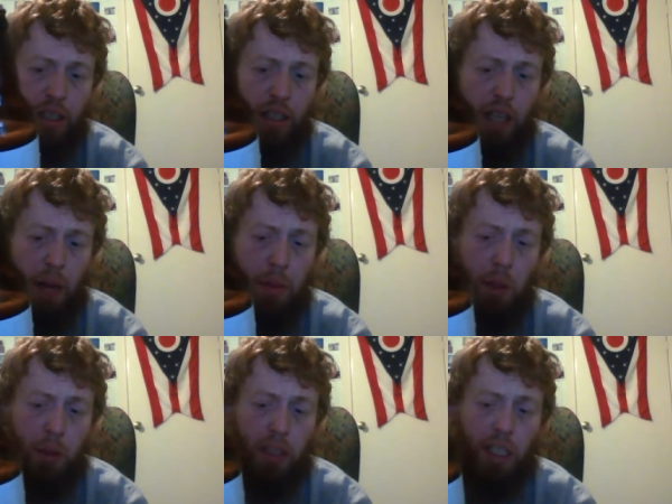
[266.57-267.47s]
the
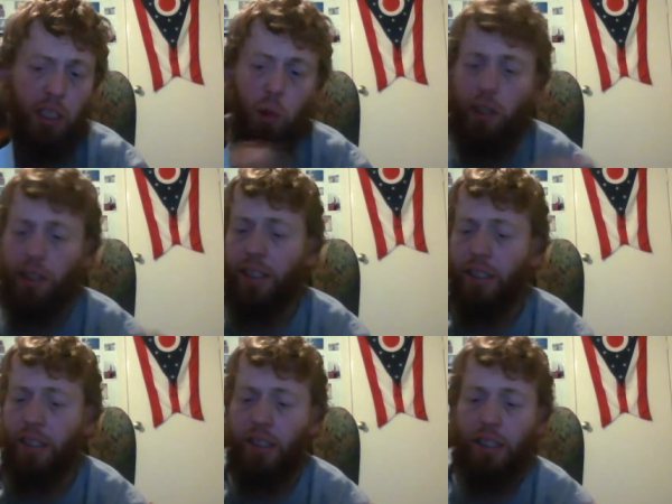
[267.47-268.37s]
IBU's uh, 20.
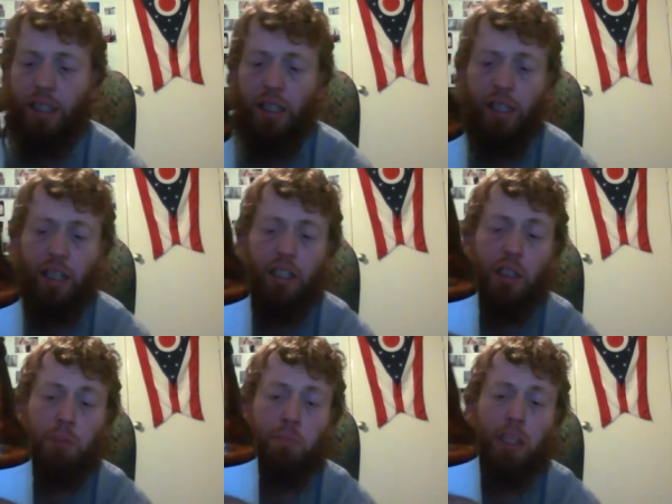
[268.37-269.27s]
Uh, this is
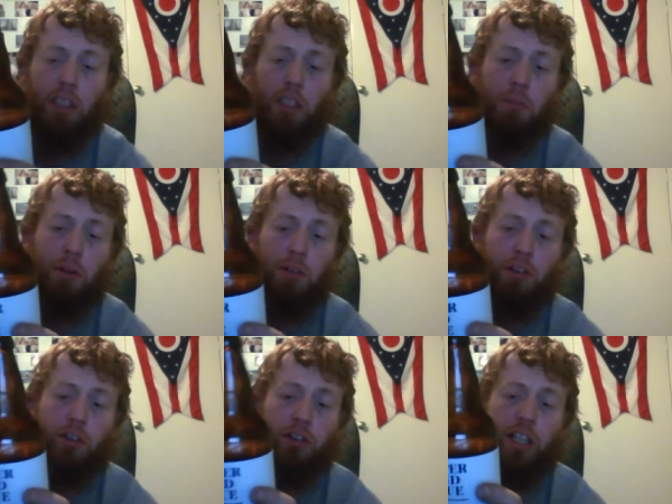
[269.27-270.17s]
batch number
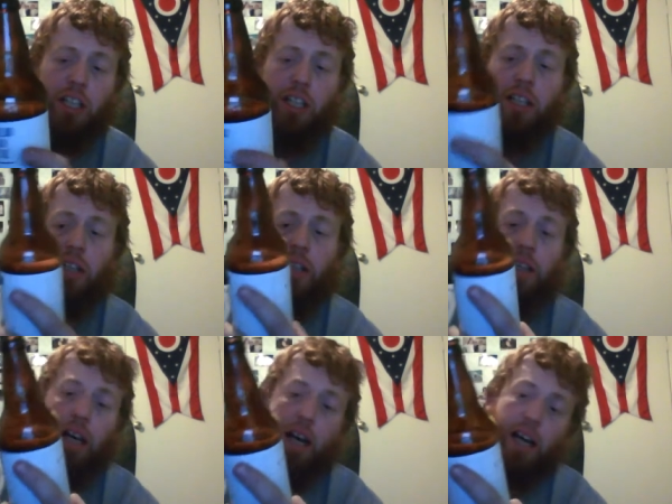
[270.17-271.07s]
three,
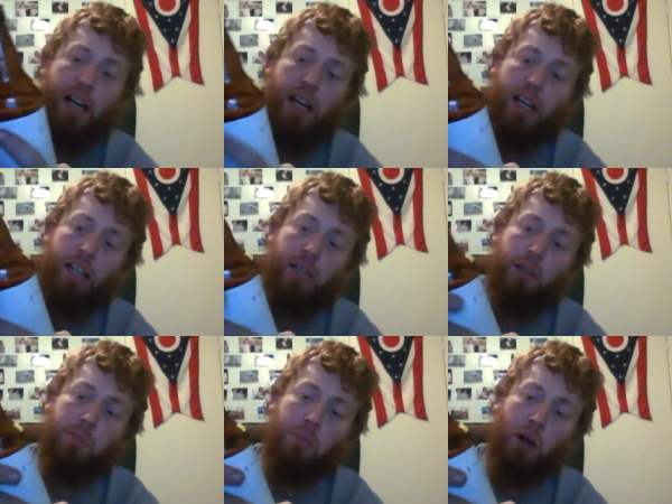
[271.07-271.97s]
and it was
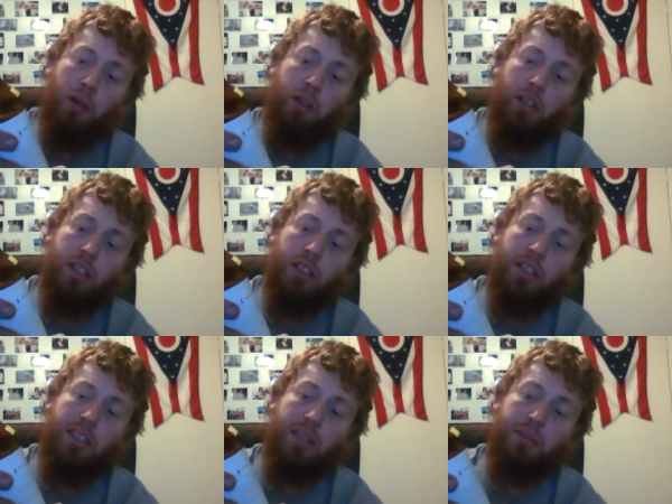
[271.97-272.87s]
bottled
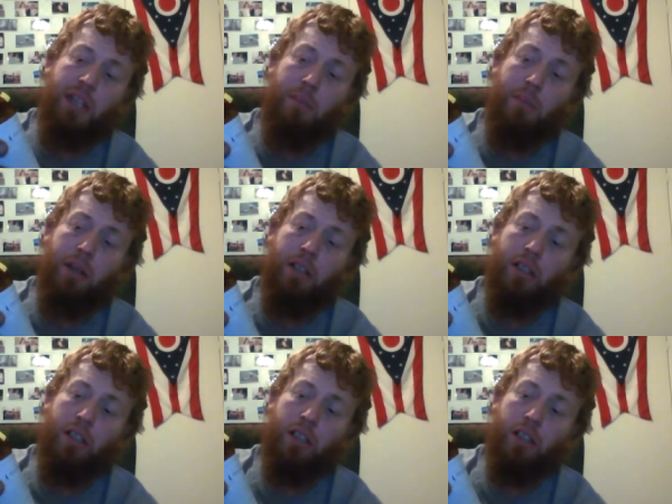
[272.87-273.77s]
September
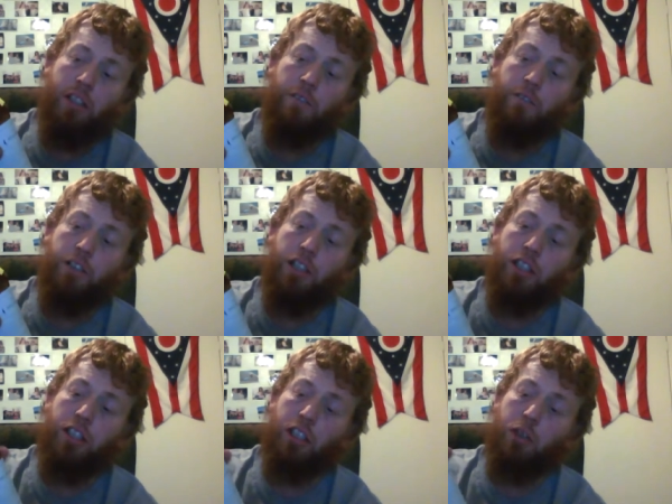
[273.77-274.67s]
the
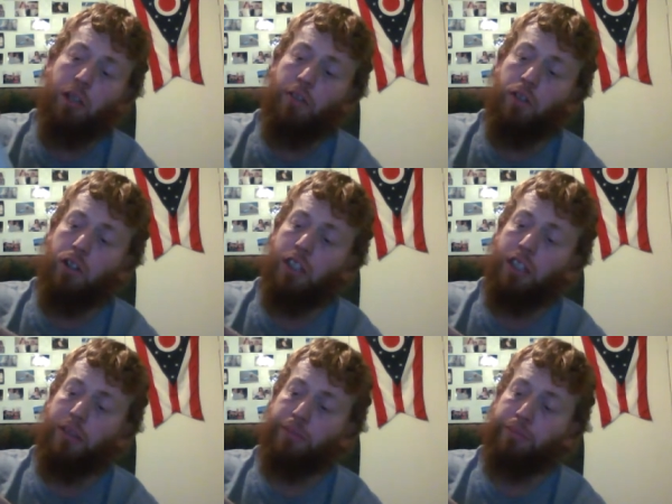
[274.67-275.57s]
1st,
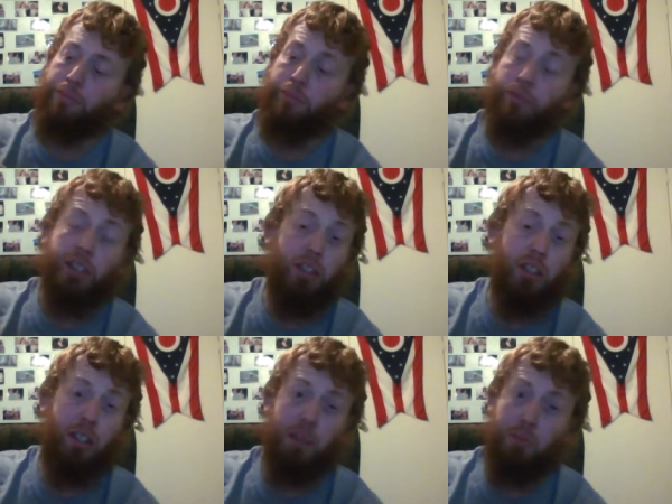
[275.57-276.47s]
2014.
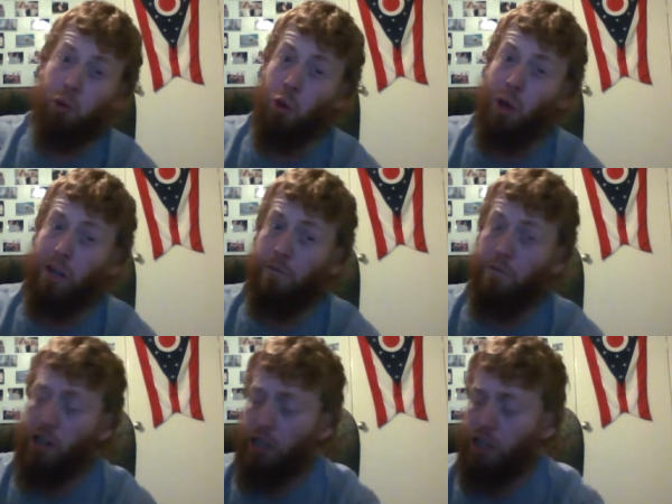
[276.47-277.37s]
So it's quite
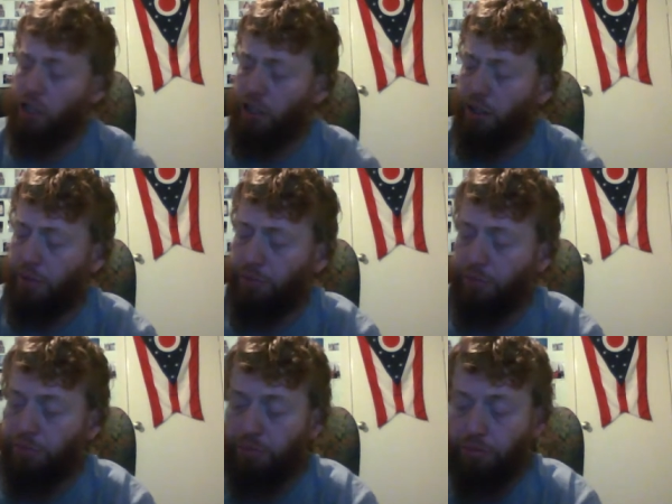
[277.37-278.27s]
fresh.
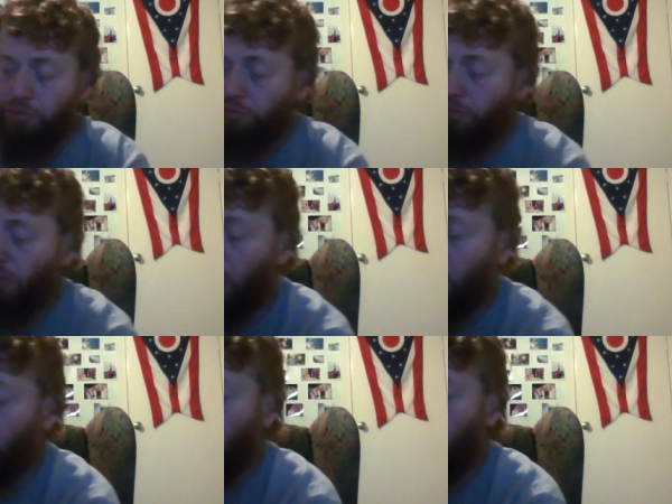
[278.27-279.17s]
Uh,